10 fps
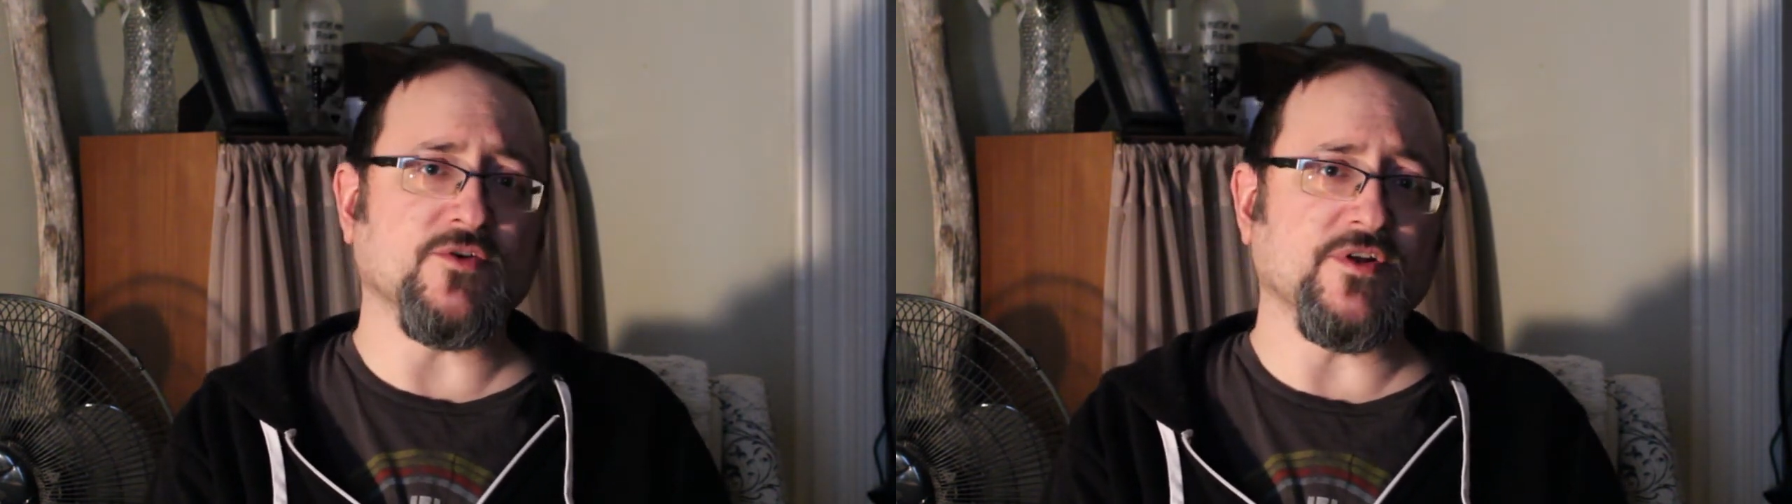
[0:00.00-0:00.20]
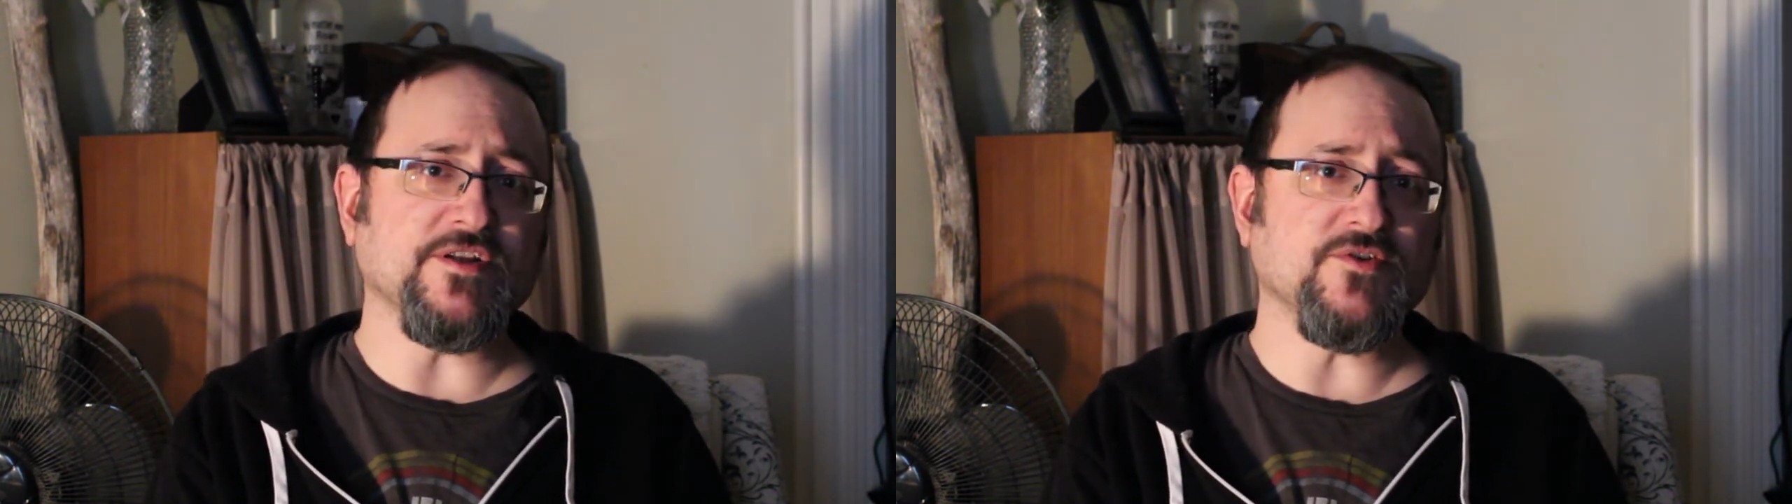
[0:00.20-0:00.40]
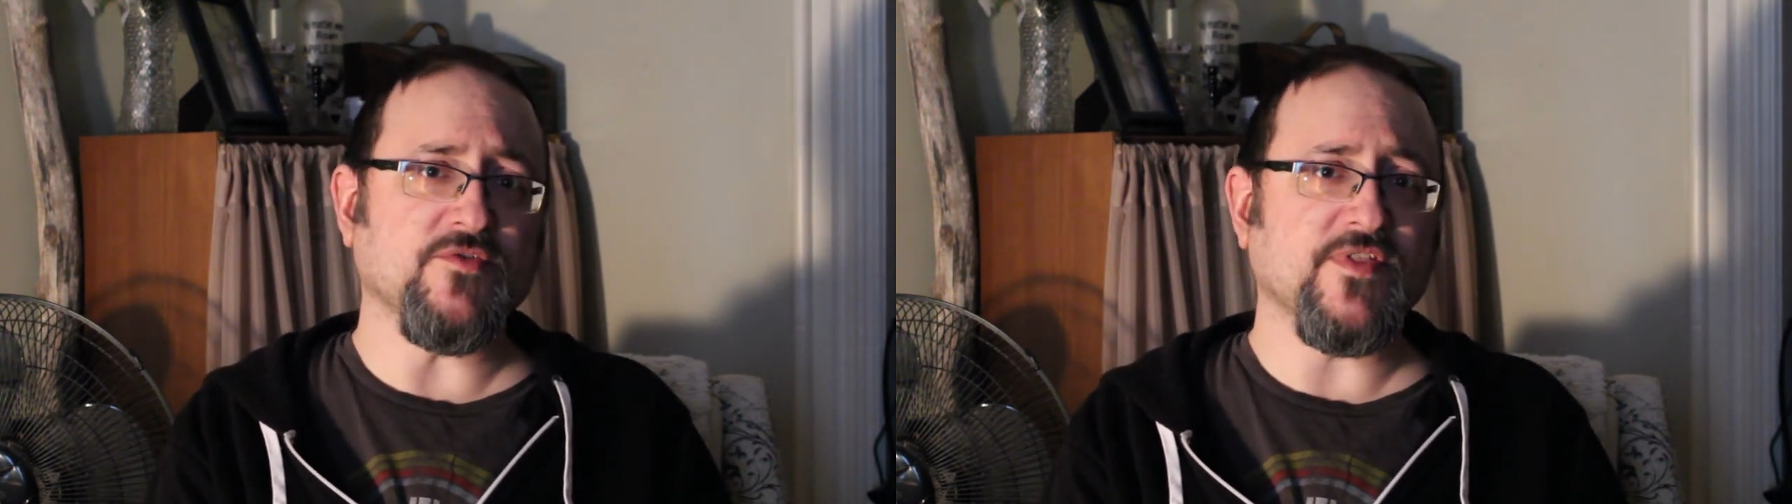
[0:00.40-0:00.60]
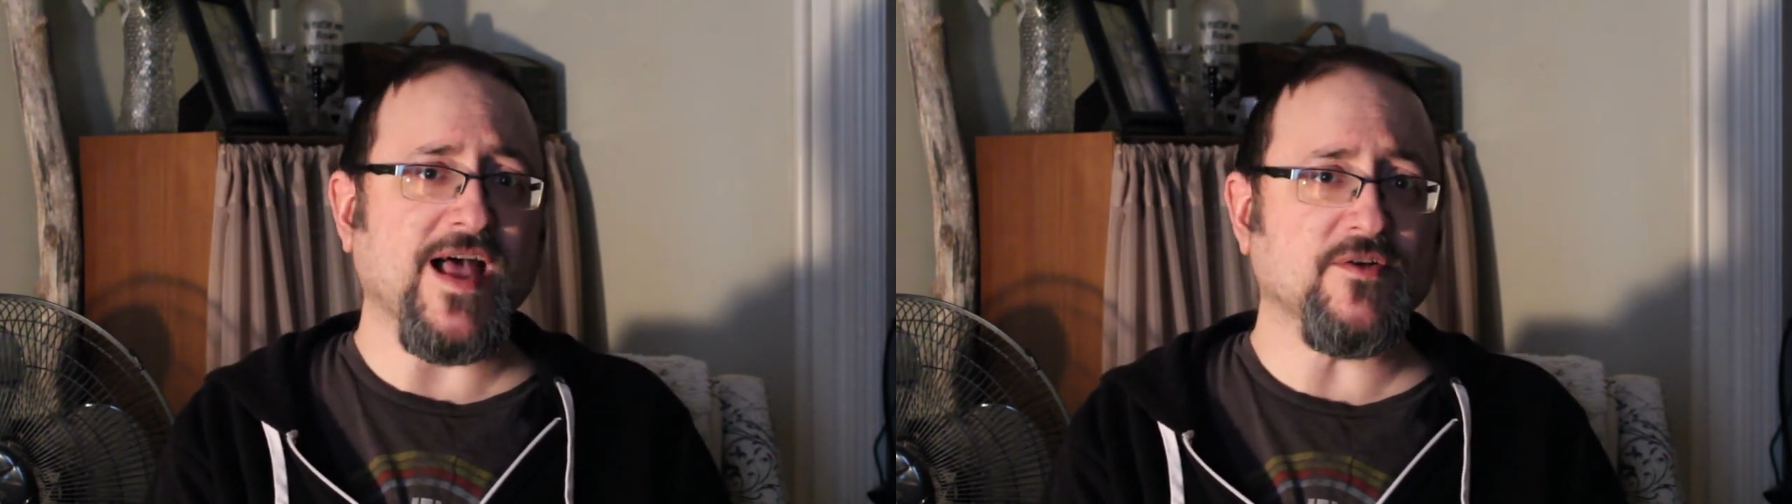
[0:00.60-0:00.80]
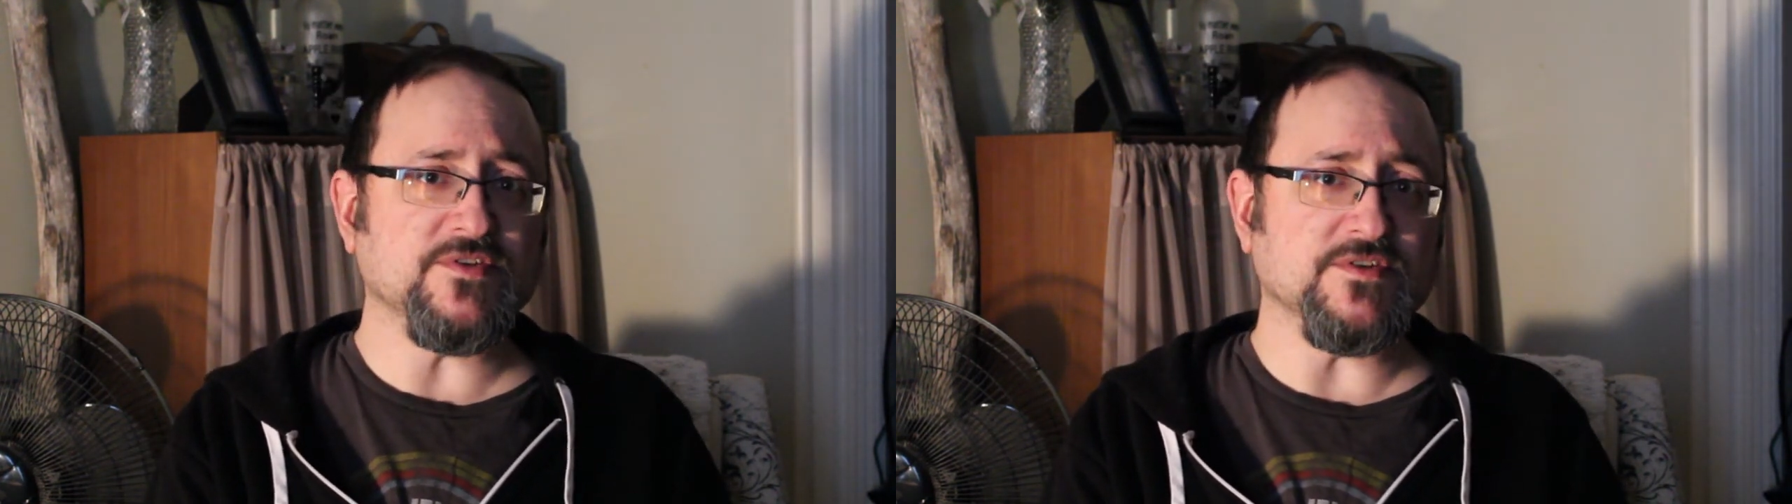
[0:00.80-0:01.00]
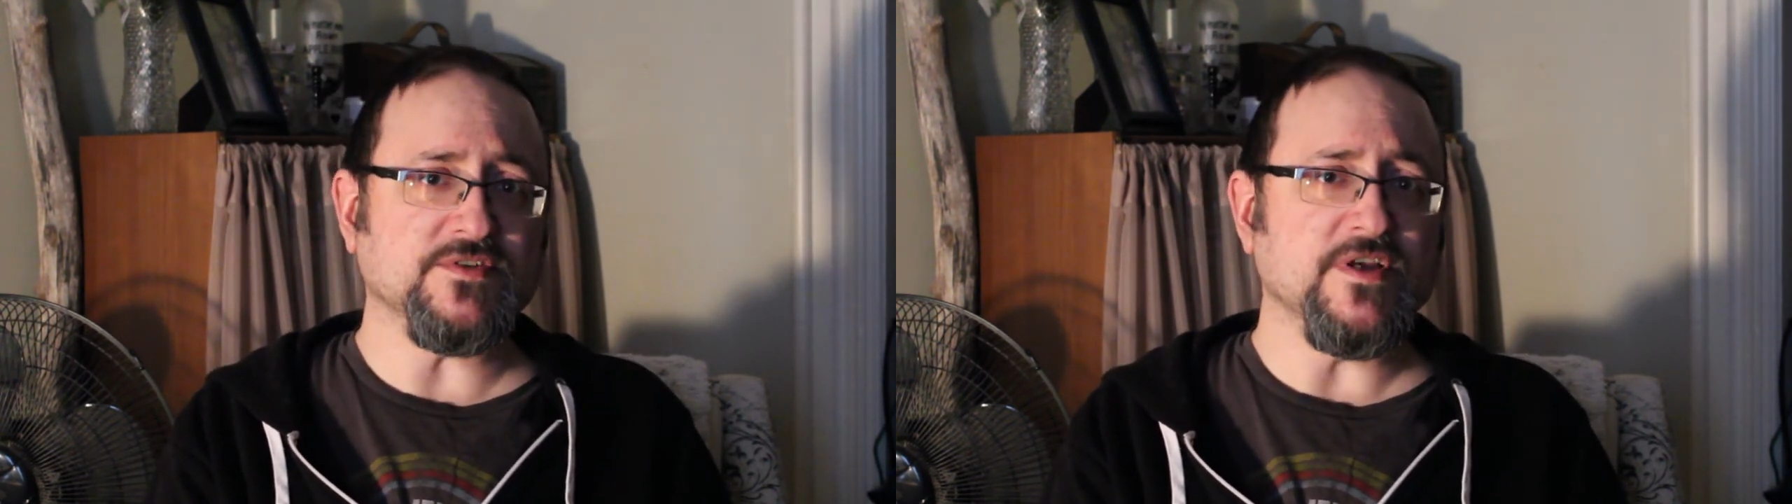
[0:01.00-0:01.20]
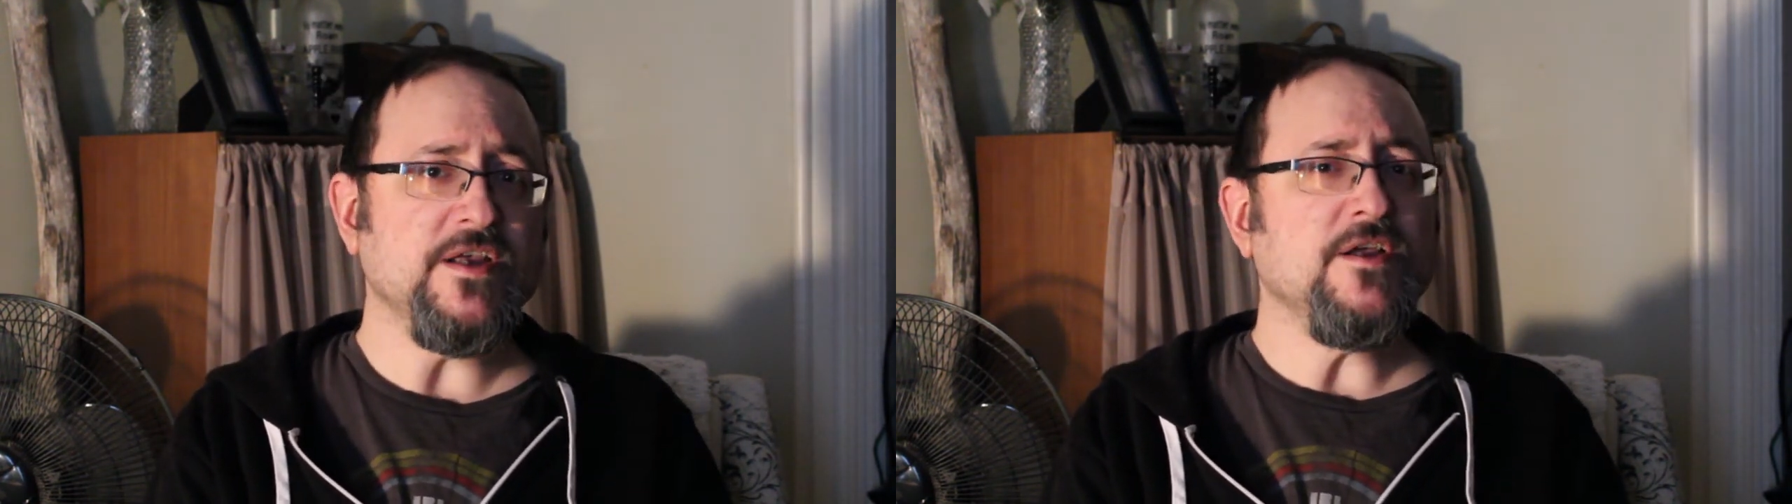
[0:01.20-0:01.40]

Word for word: early 2000s